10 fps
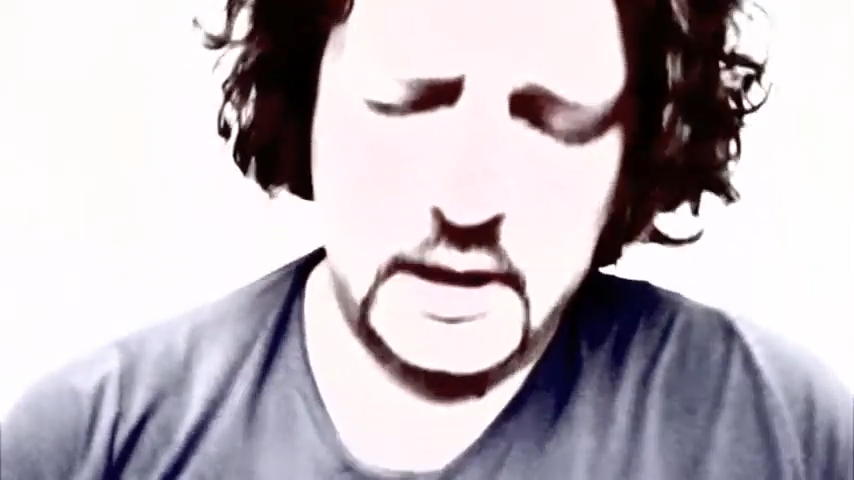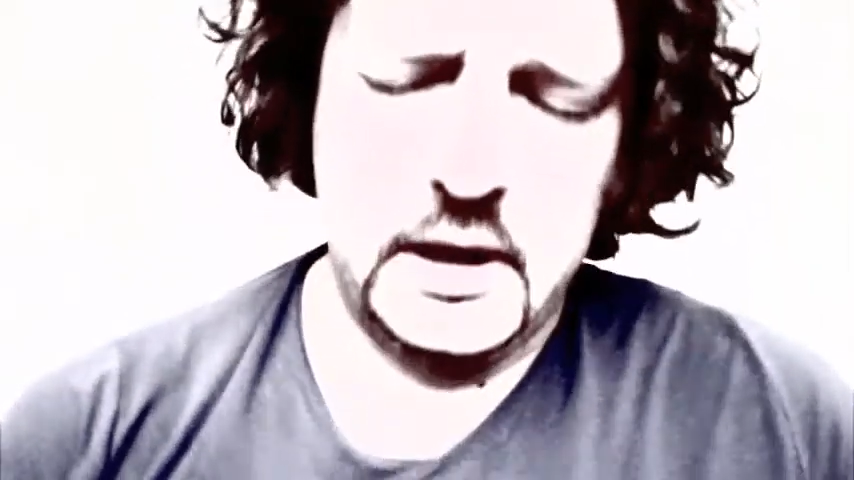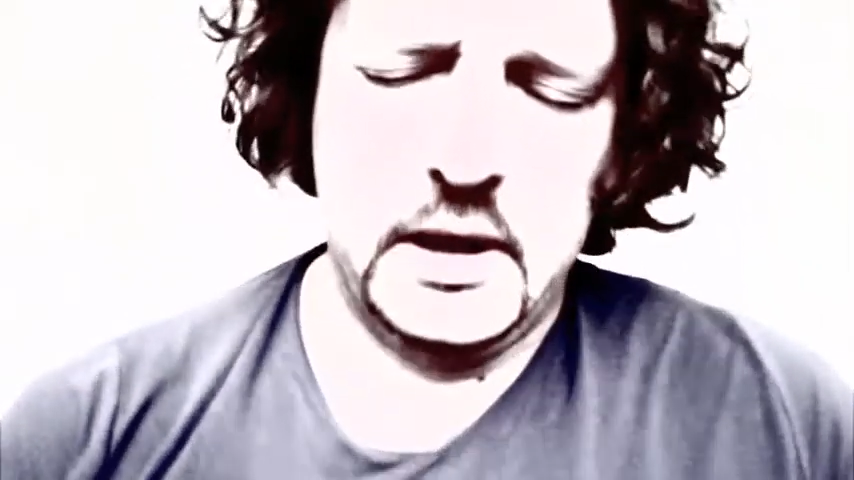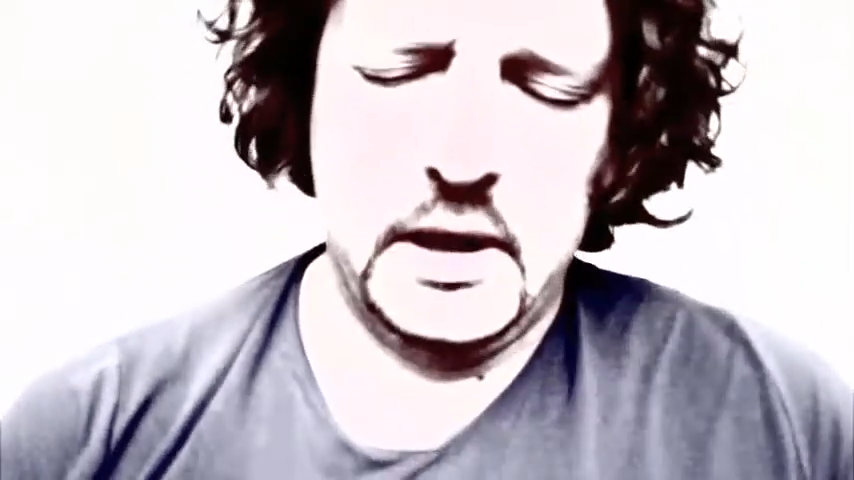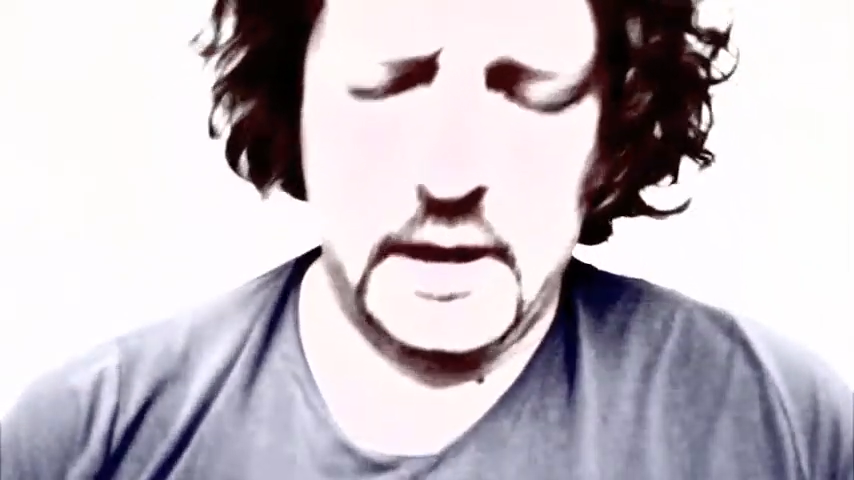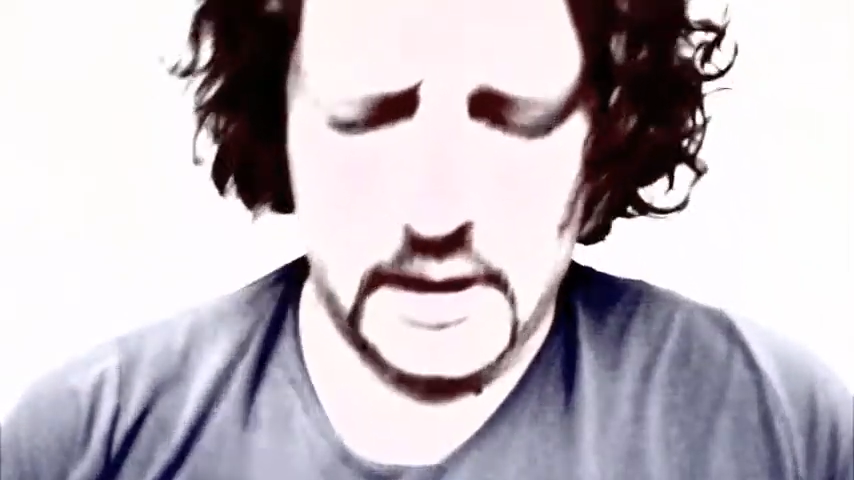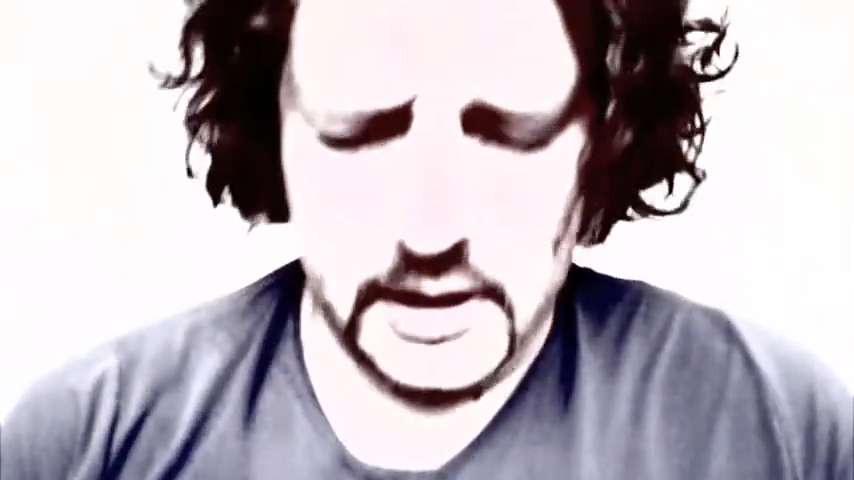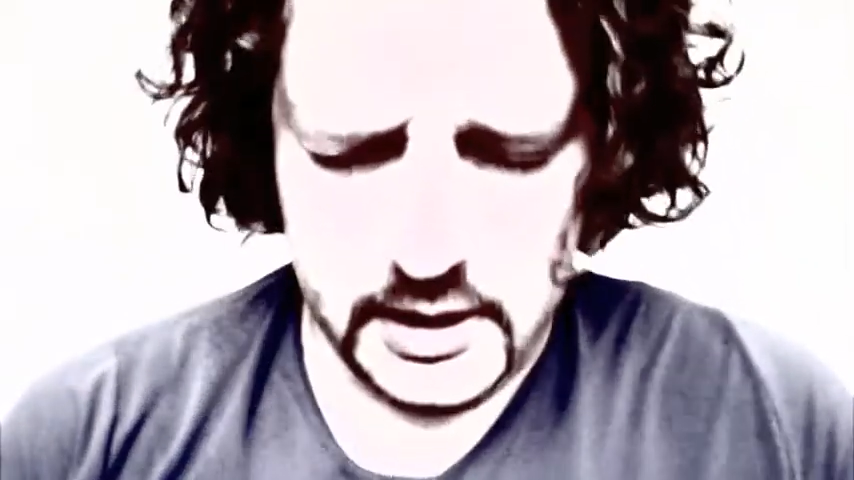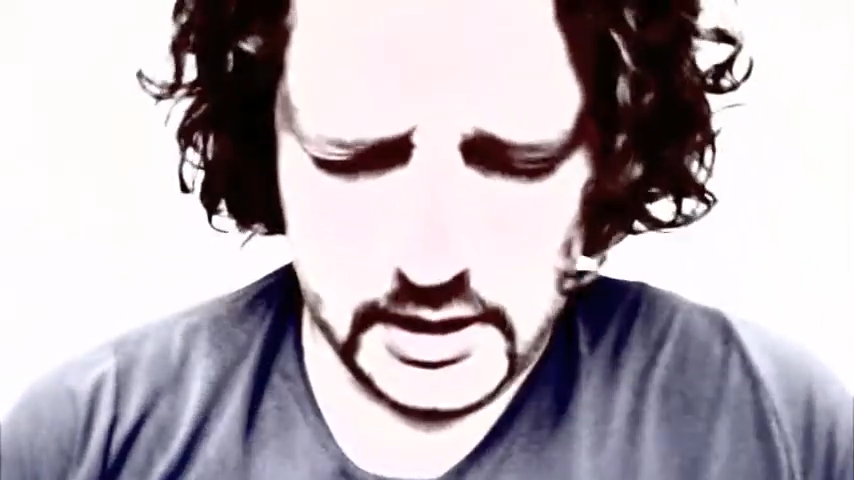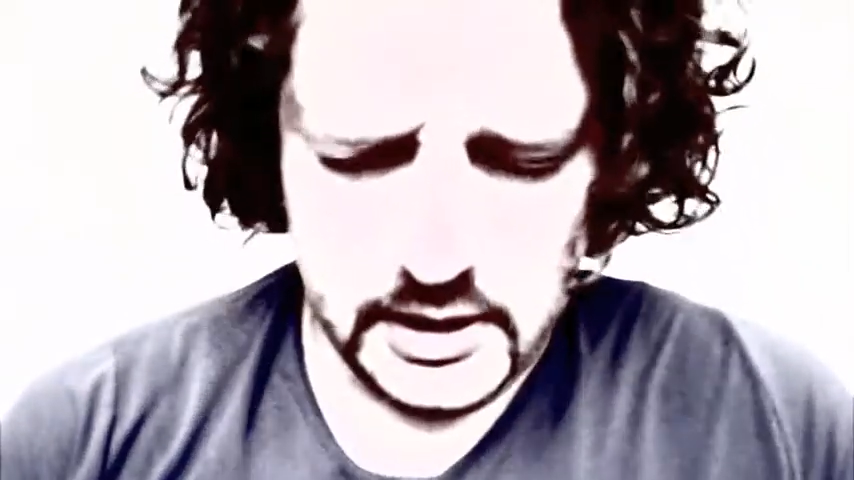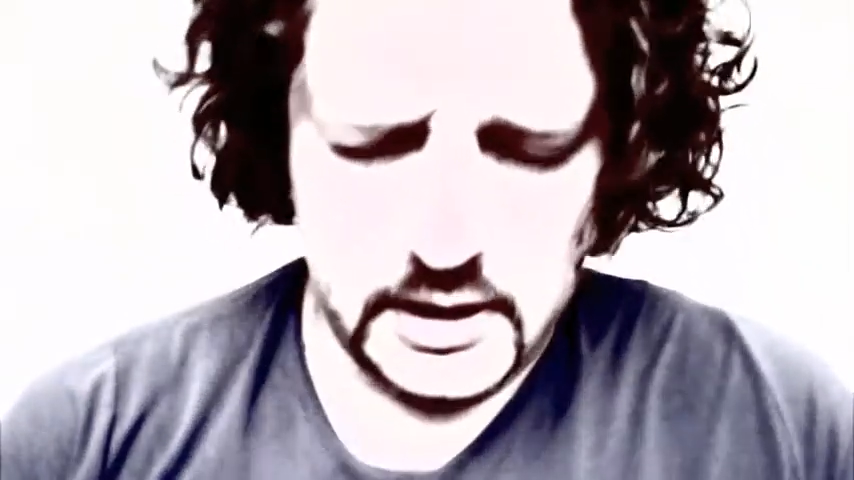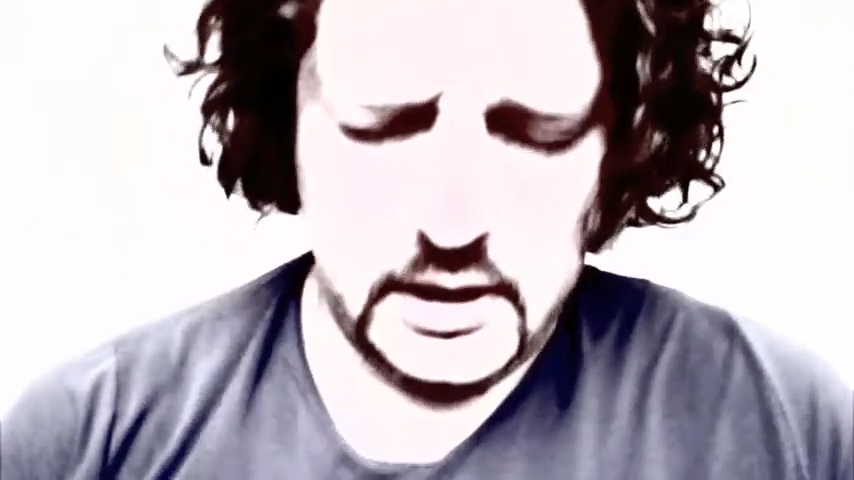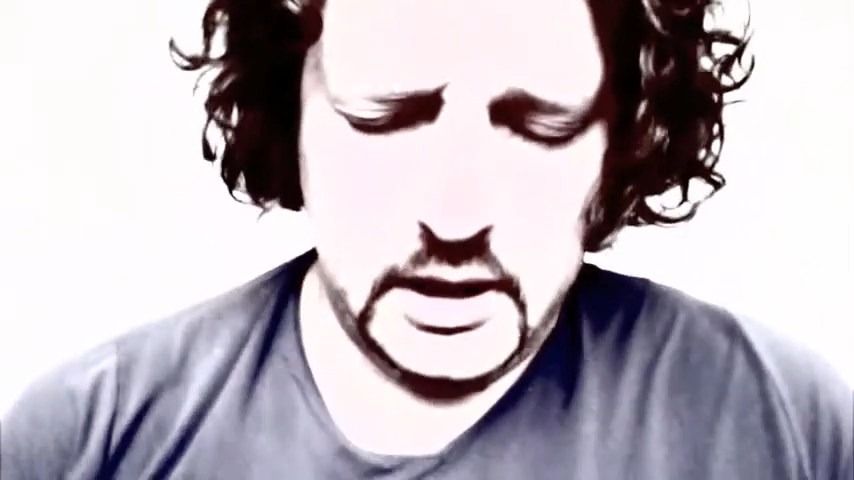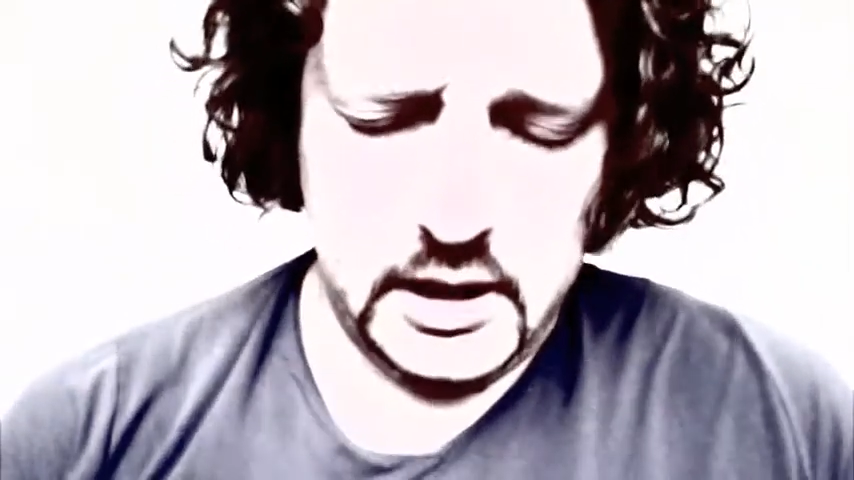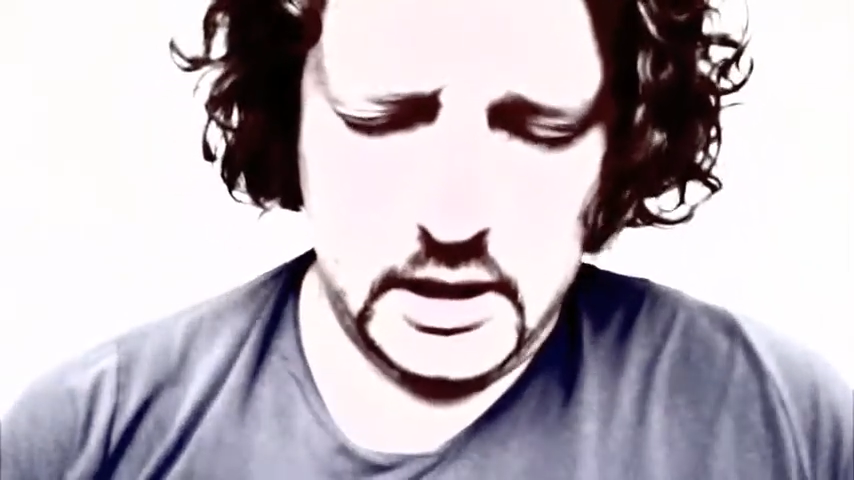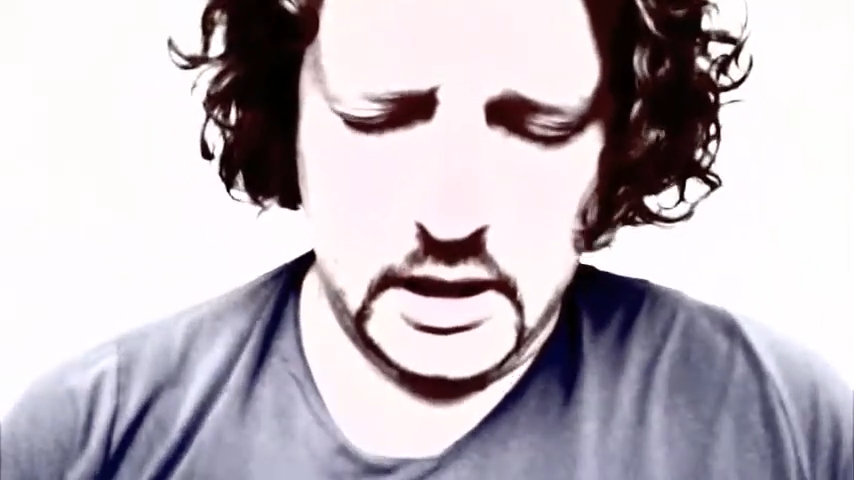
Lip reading: as if it just evaporate.